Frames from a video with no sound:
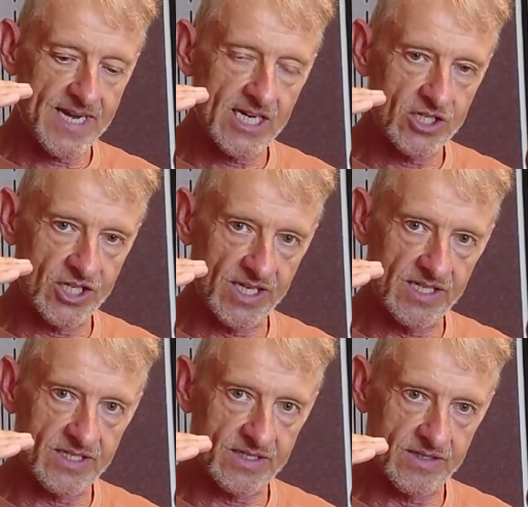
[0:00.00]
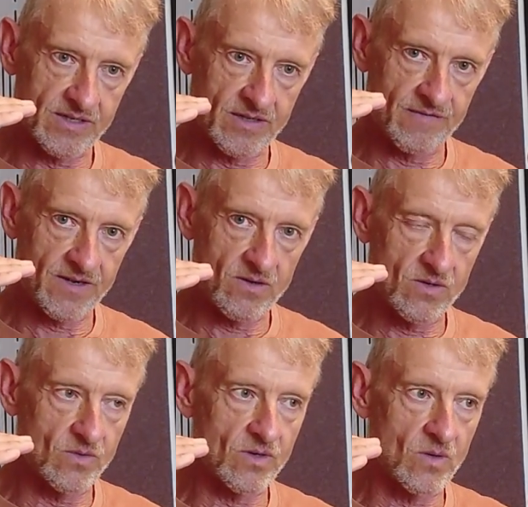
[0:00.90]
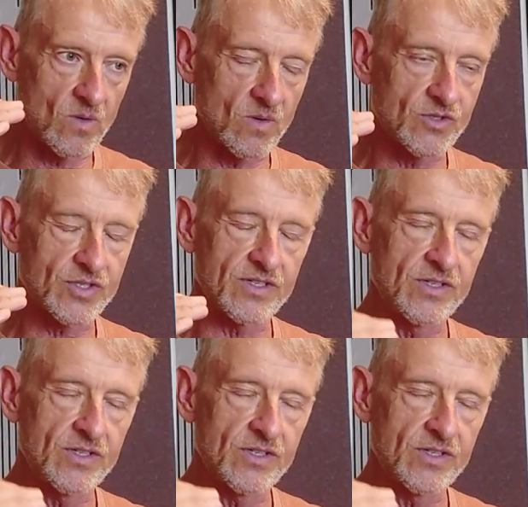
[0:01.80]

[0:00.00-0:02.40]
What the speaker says: pitches, the vocal chords,